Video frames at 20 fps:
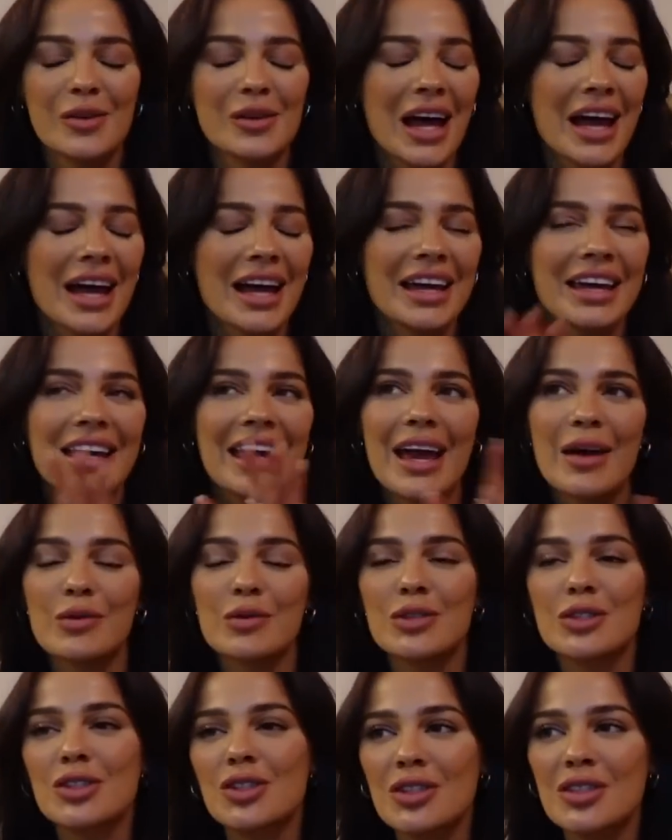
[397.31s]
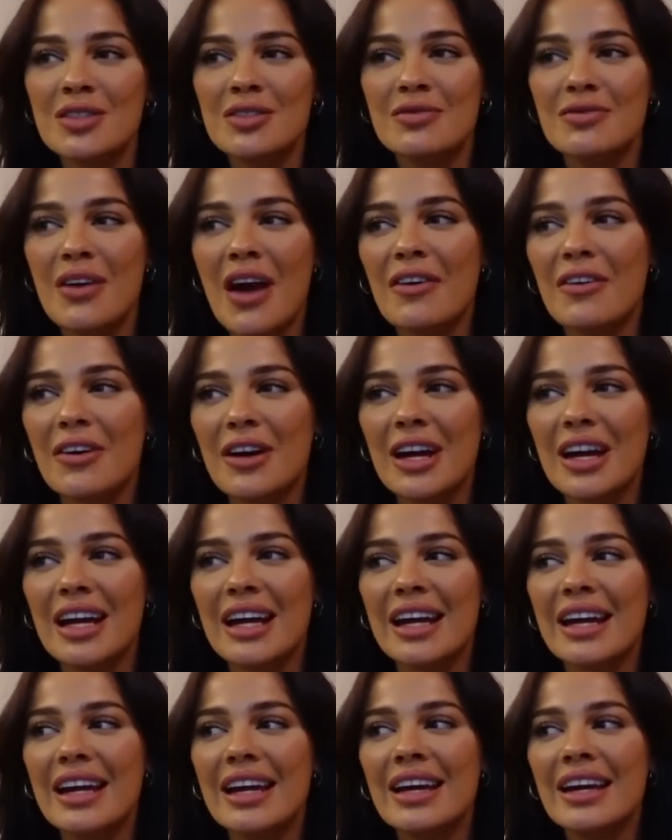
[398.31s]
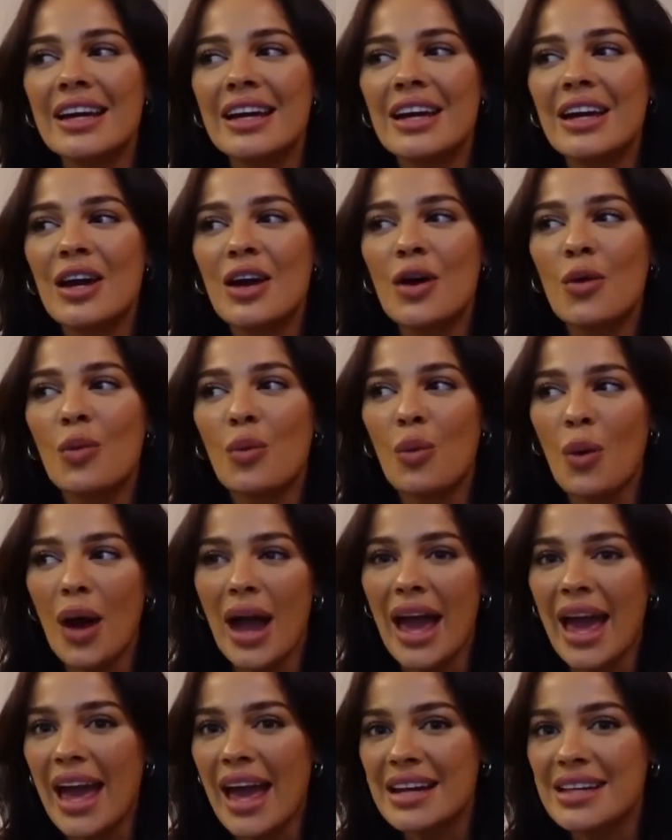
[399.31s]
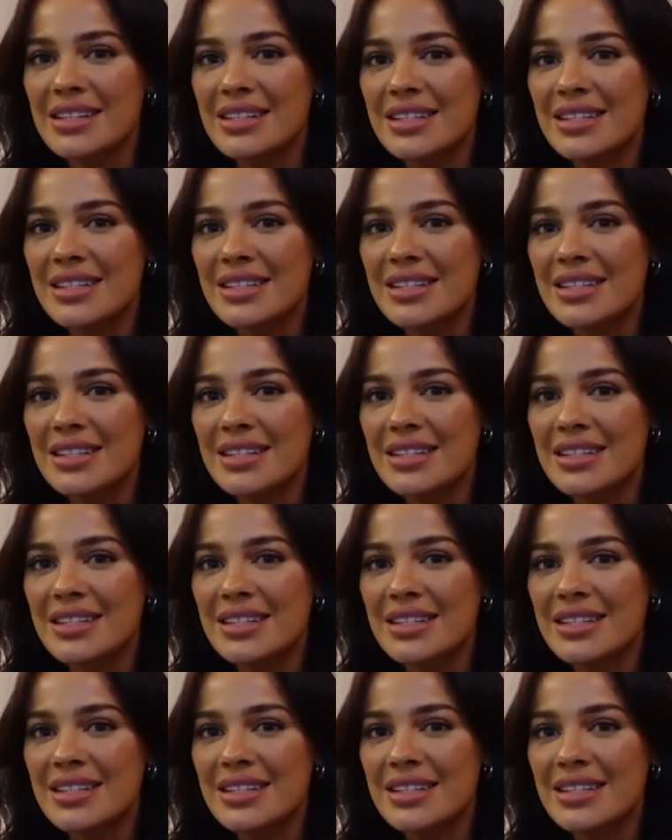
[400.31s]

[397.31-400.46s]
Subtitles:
Like, it was just very weird.